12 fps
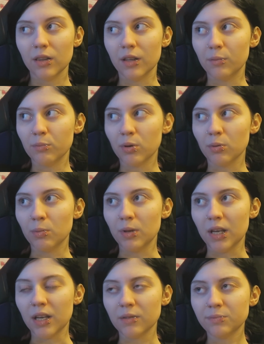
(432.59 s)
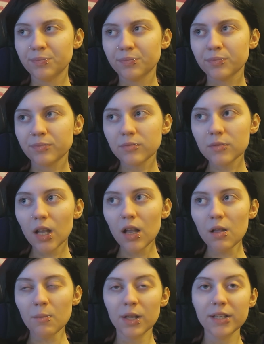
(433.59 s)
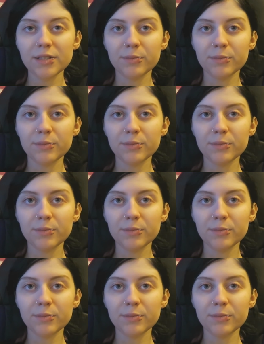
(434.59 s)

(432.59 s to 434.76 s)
then probably play